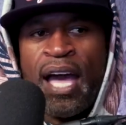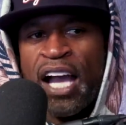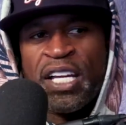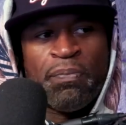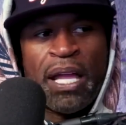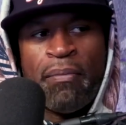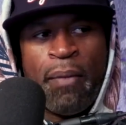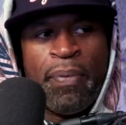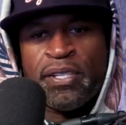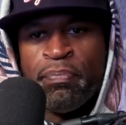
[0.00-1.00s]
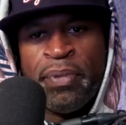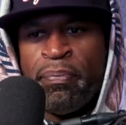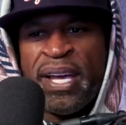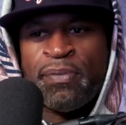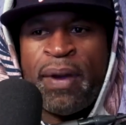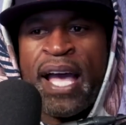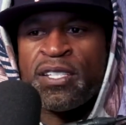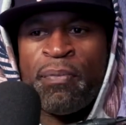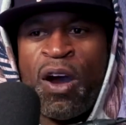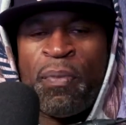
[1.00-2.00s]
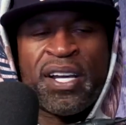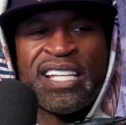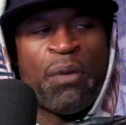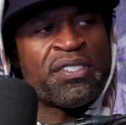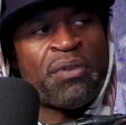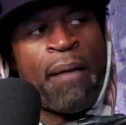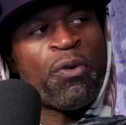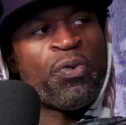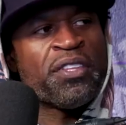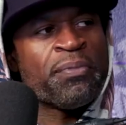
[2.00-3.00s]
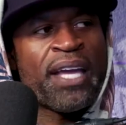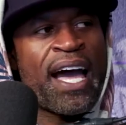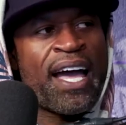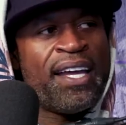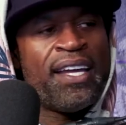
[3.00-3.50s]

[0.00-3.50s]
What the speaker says: I couldn't play my best basketball because I'm a rhythm guy.